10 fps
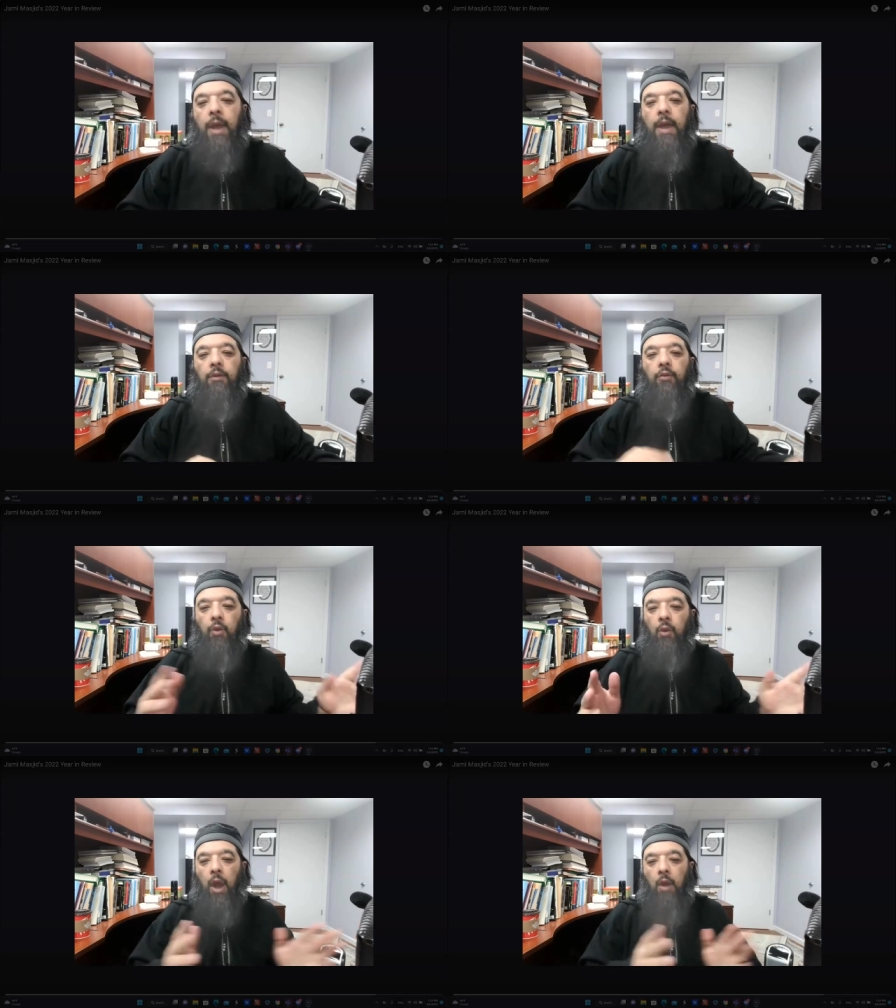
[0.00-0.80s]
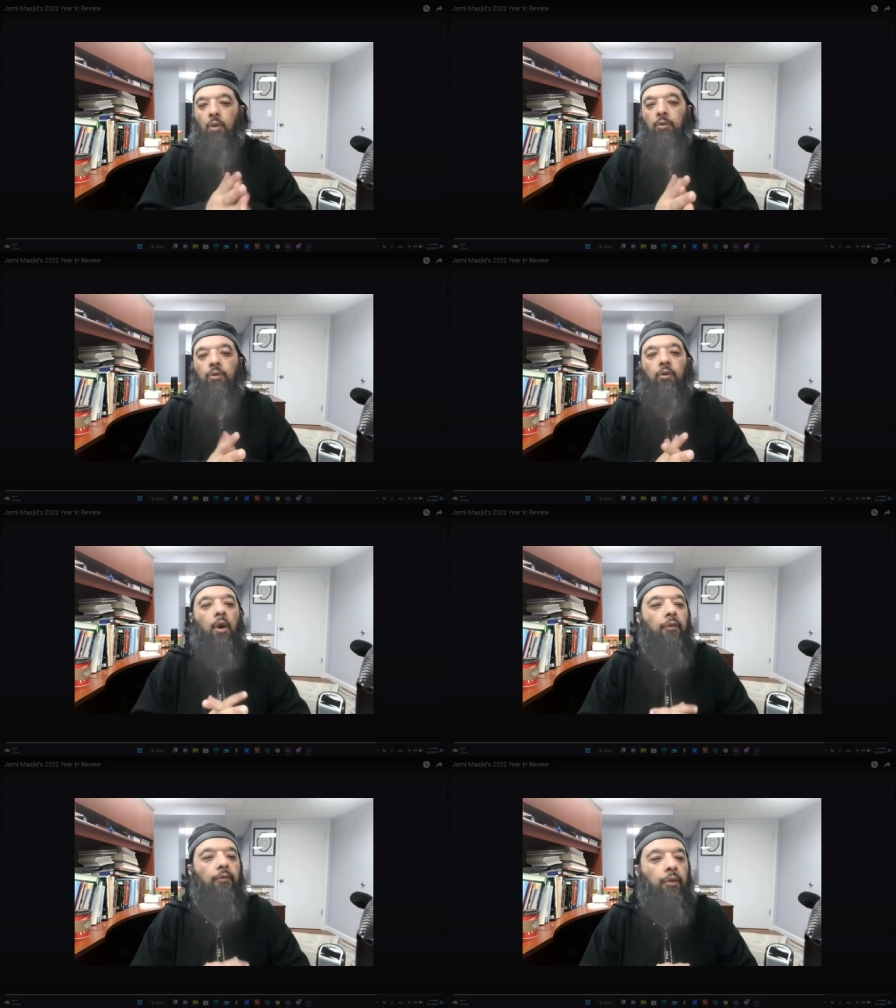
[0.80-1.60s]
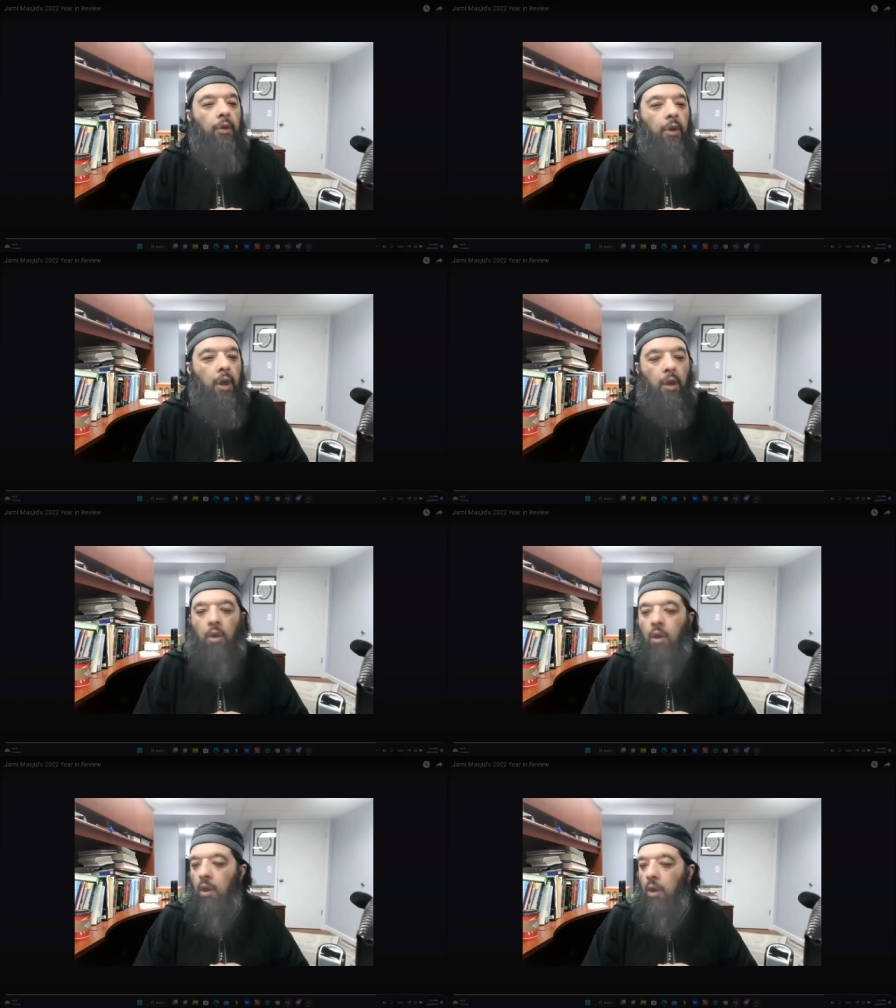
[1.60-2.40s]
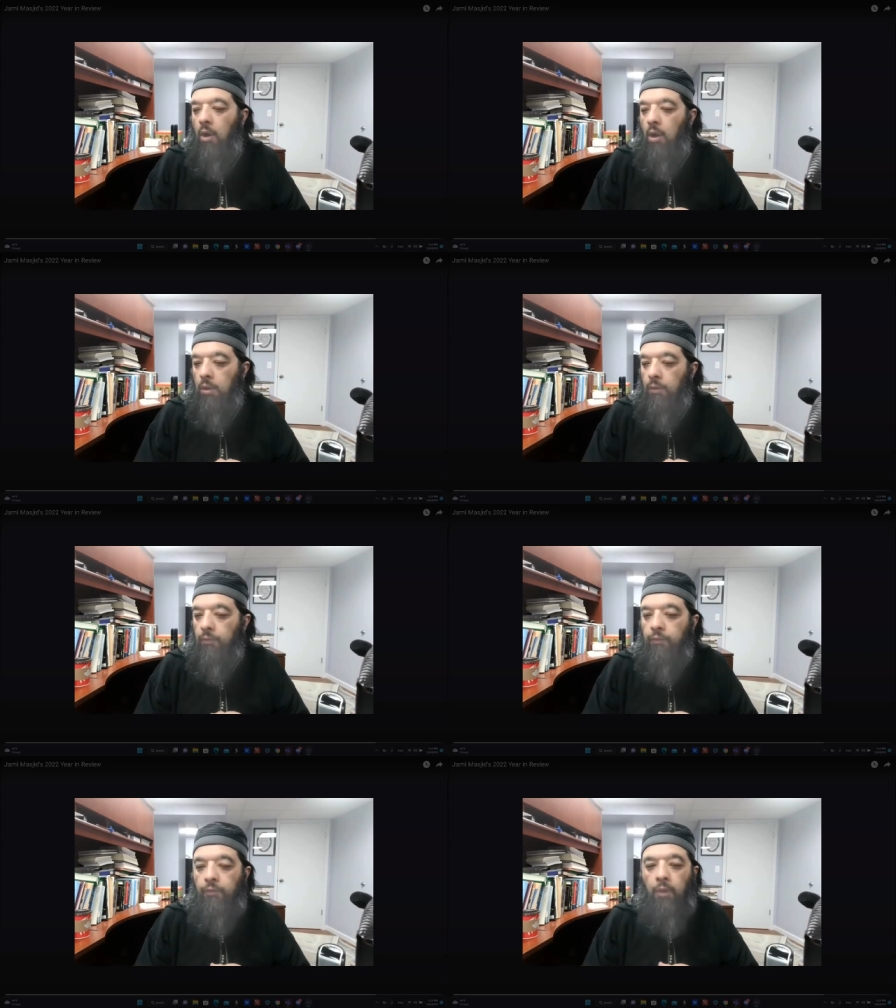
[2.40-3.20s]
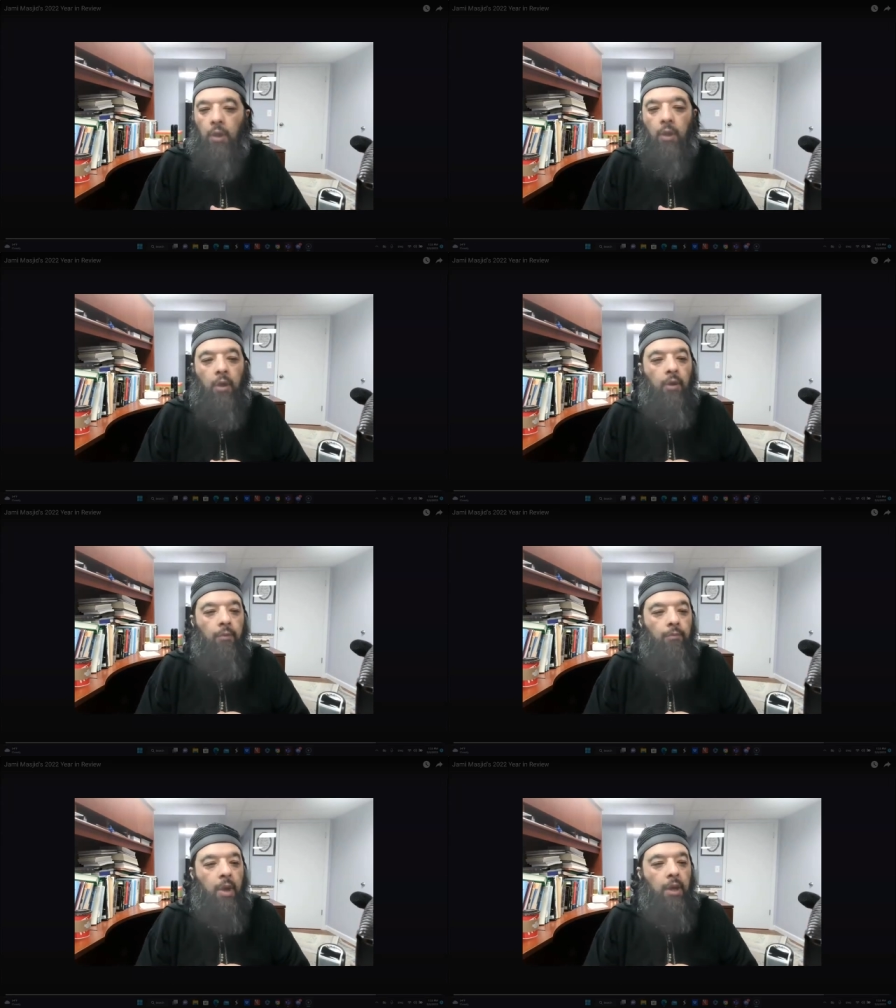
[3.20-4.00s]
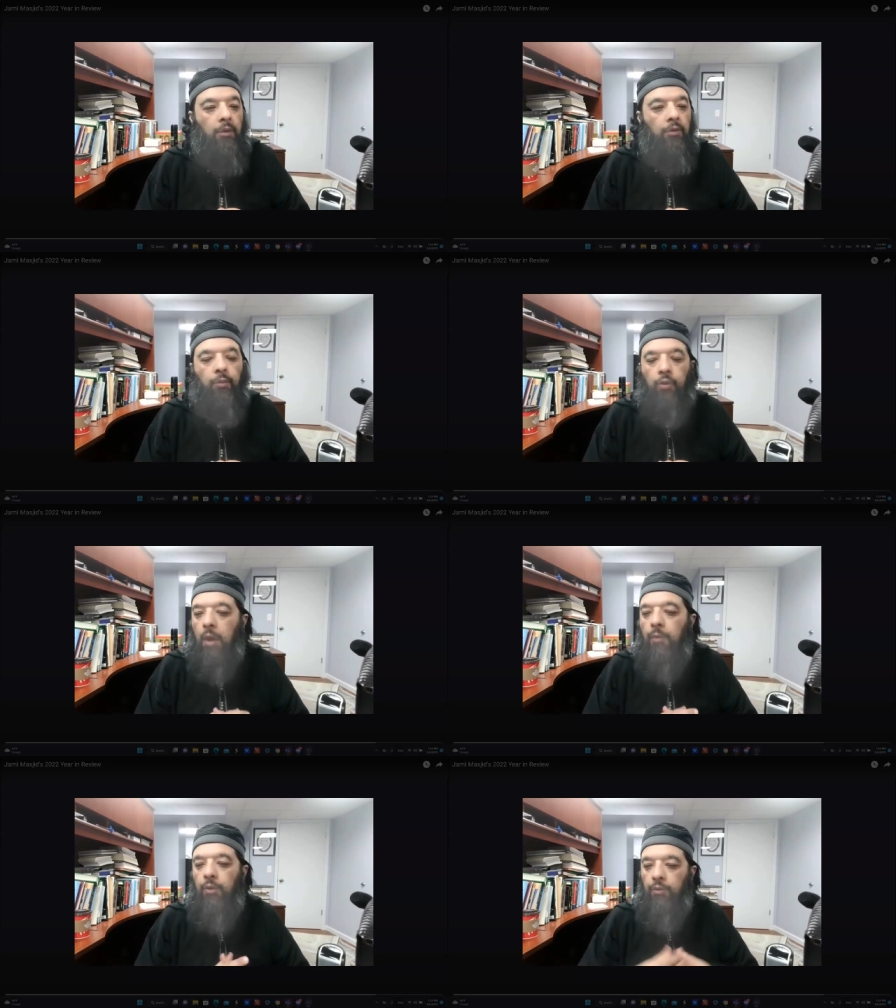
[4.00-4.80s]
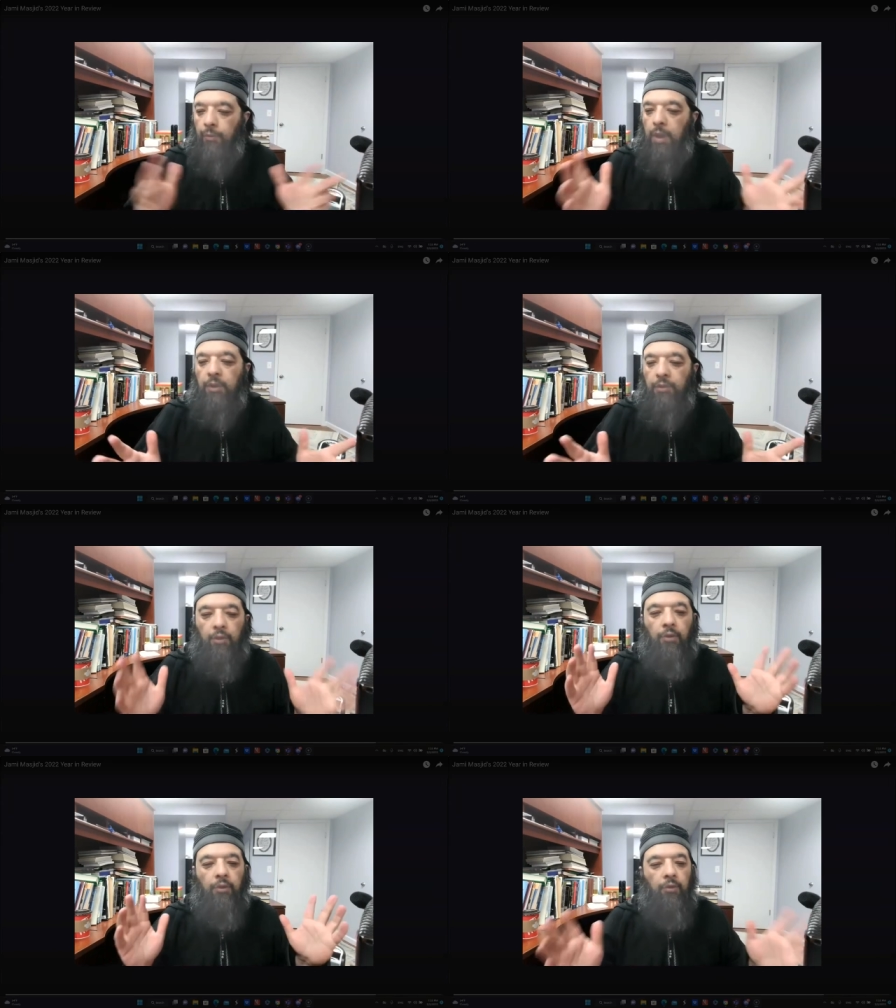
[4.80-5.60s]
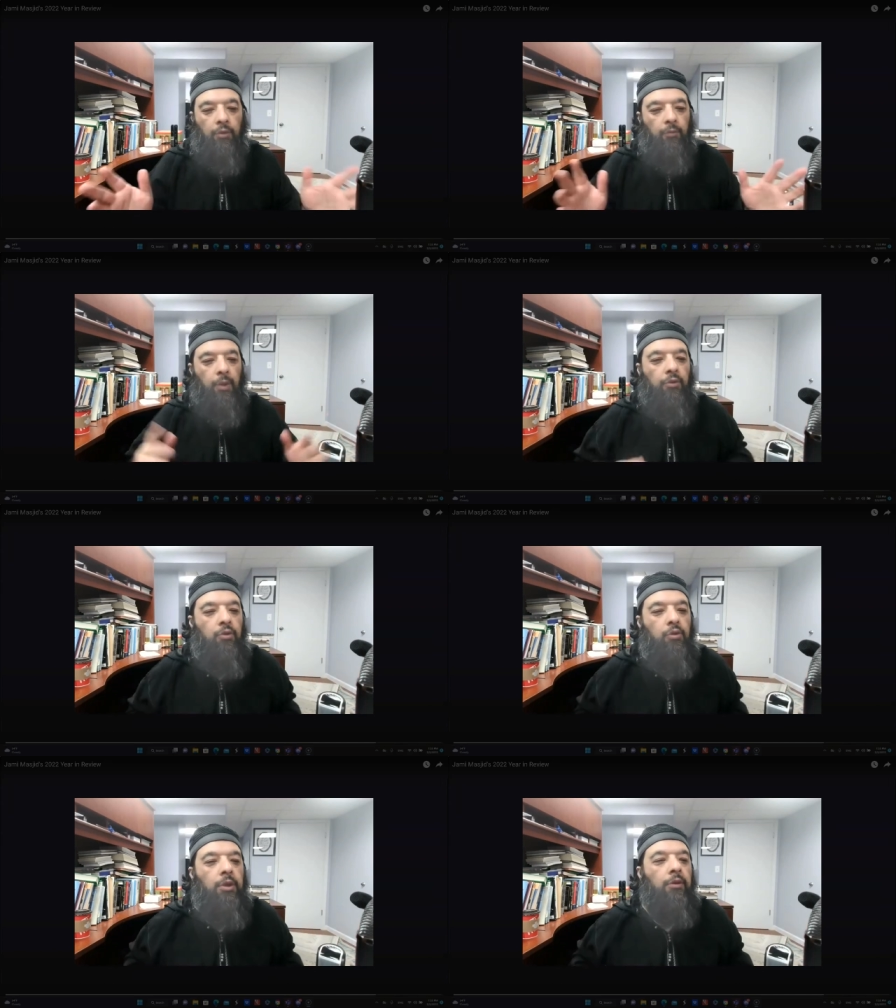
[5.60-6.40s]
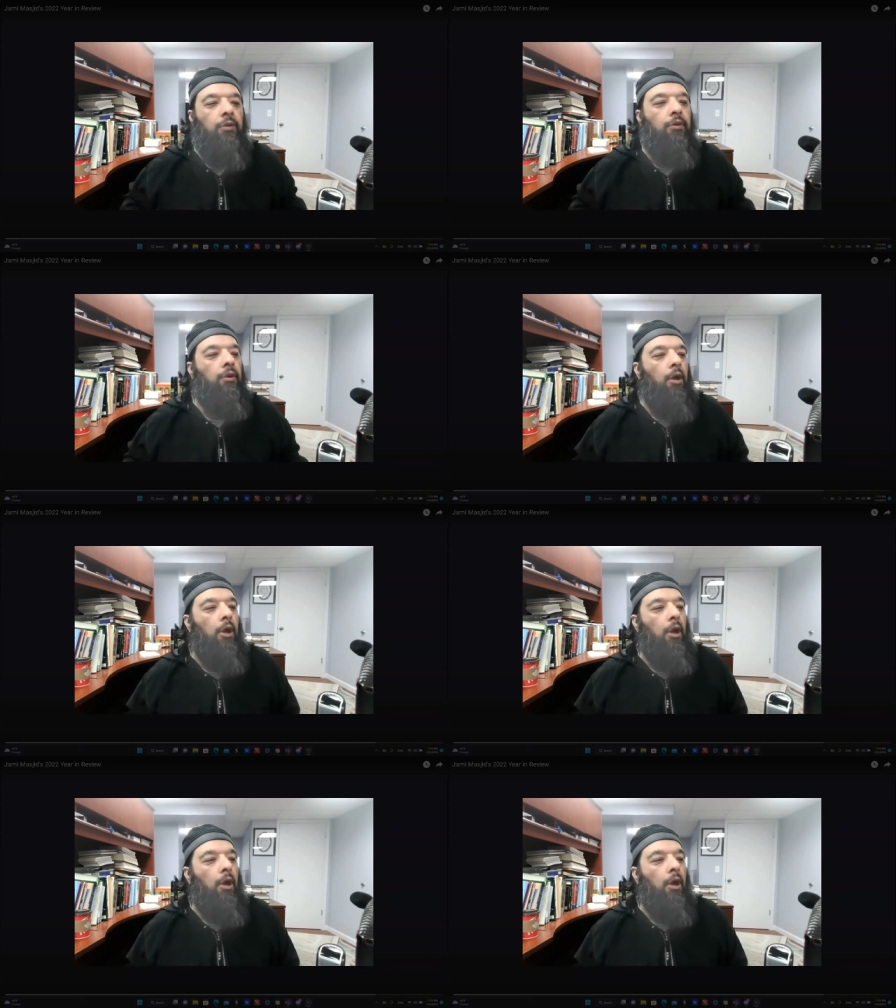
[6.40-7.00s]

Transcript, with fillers: and so I want to offer uh, all of uh, my subscribers, my listeners, my students,